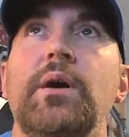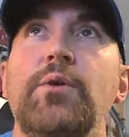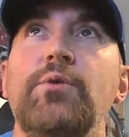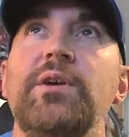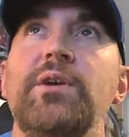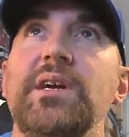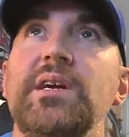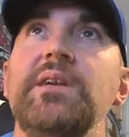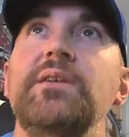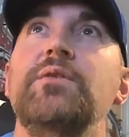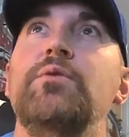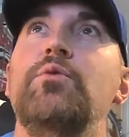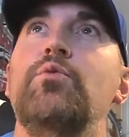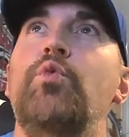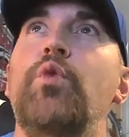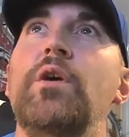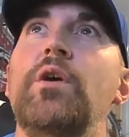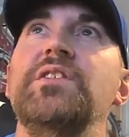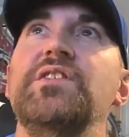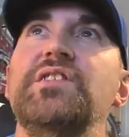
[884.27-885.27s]
Okay.
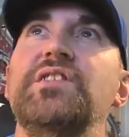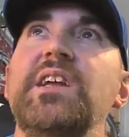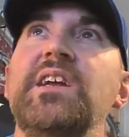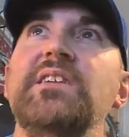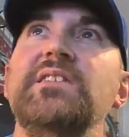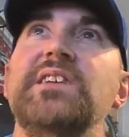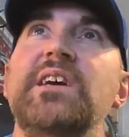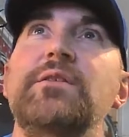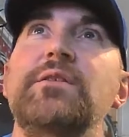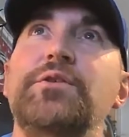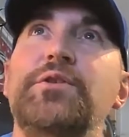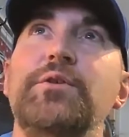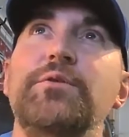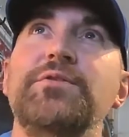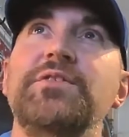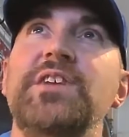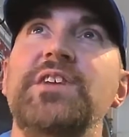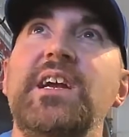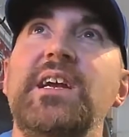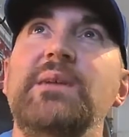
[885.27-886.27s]
What stands out at
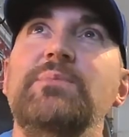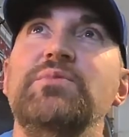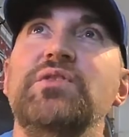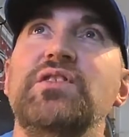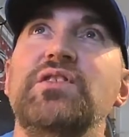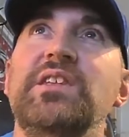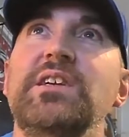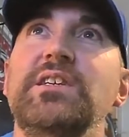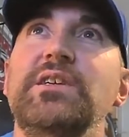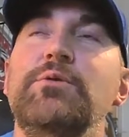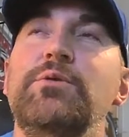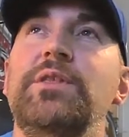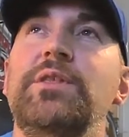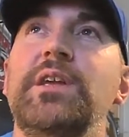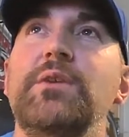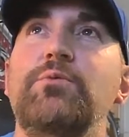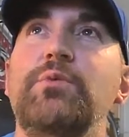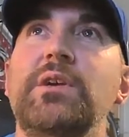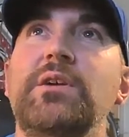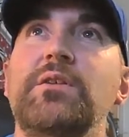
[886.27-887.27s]
those games that you
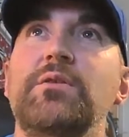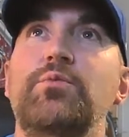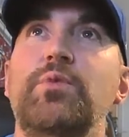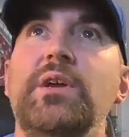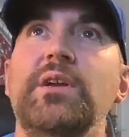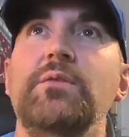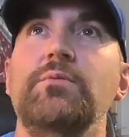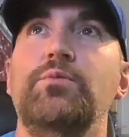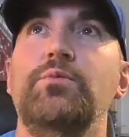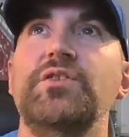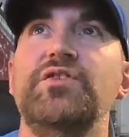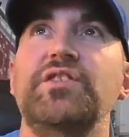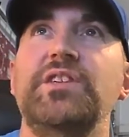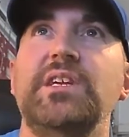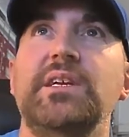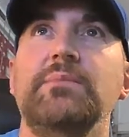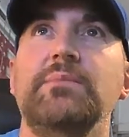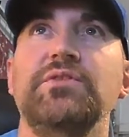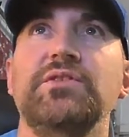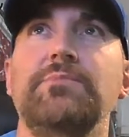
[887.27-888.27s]
think we could win? Which
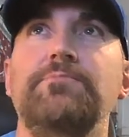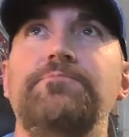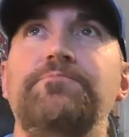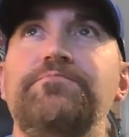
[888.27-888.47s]
teams?